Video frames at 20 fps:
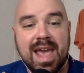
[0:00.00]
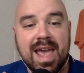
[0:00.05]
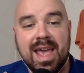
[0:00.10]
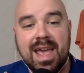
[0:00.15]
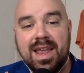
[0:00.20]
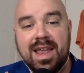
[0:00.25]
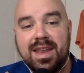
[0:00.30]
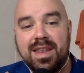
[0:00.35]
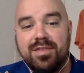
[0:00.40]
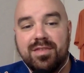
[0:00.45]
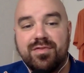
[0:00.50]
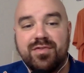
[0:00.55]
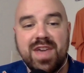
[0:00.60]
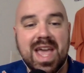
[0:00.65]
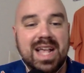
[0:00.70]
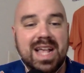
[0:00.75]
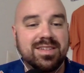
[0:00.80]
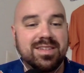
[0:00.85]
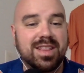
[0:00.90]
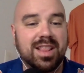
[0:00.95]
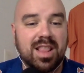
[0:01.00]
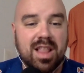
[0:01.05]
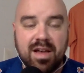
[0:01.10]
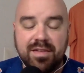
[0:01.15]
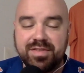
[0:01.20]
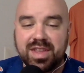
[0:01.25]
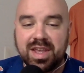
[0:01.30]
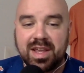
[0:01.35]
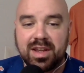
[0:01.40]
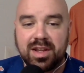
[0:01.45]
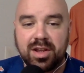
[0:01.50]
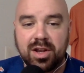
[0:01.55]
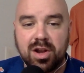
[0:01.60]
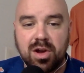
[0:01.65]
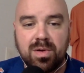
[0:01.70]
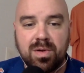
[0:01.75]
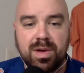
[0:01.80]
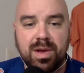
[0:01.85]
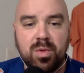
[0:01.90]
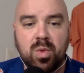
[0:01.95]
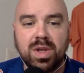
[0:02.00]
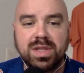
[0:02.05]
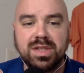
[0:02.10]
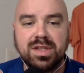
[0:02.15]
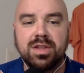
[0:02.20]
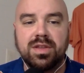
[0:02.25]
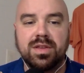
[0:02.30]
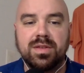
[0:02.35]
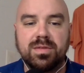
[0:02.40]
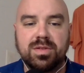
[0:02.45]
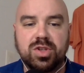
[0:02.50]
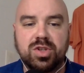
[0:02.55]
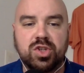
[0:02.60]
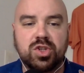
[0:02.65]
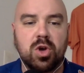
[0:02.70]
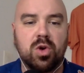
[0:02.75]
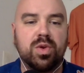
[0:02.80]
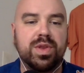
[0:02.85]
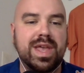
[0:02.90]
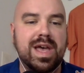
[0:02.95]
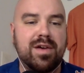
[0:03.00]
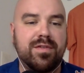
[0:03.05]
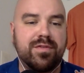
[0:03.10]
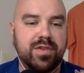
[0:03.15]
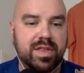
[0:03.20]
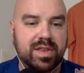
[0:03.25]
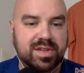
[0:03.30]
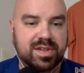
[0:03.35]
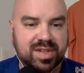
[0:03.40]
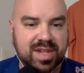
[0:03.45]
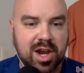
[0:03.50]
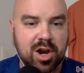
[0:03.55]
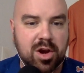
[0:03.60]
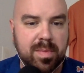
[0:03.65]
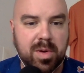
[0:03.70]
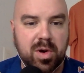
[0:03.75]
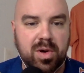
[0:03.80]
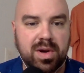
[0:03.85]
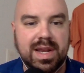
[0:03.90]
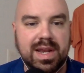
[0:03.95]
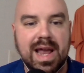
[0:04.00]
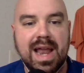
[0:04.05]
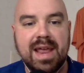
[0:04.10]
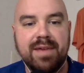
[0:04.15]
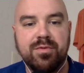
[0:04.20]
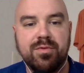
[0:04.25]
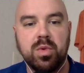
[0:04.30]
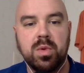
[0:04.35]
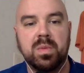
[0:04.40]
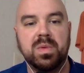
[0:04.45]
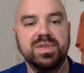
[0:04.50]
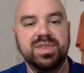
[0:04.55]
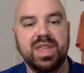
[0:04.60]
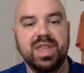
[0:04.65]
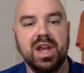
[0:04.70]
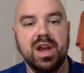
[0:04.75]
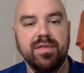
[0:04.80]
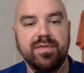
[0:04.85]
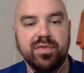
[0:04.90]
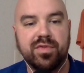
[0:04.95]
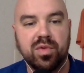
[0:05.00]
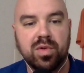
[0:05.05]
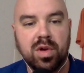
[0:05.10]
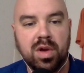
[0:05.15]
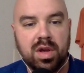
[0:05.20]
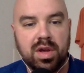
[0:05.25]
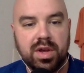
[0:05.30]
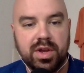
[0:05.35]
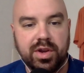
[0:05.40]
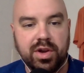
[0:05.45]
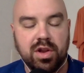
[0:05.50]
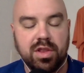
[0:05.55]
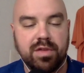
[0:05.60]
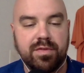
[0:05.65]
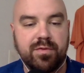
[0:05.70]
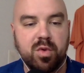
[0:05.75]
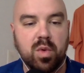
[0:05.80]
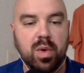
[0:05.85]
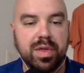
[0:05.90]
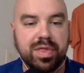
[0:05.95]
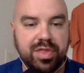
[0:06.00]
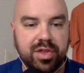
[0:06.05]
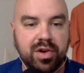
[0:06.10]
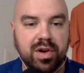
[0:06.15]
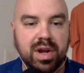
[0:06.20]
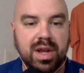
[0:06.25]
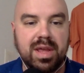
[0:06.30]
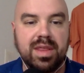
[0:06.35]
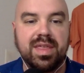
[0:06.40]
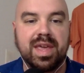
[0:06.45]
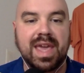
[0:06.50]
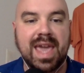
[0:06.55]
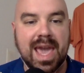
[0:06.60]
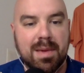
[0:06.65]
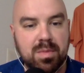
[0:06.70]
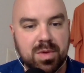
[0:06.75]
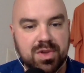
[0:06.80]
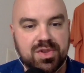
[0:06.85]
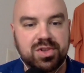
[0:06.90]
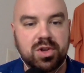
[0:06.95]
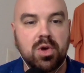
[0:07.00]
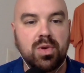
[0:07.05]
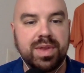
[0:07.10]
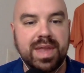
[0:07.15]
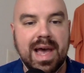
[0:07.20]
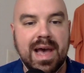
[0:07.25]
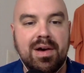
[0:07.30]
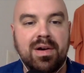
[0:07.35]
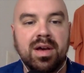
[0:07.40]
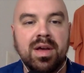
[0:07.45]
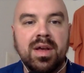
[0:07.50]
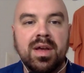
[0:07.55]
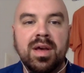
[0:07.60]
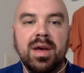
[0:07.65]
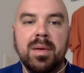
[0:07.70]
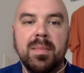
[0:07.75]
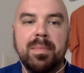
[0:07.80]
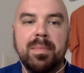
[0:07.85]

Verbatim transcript: And the fans loved it. You know, it wasn't sold out for the ceremony. Not everyone was there for, you know, the 4:30. The game was sold out.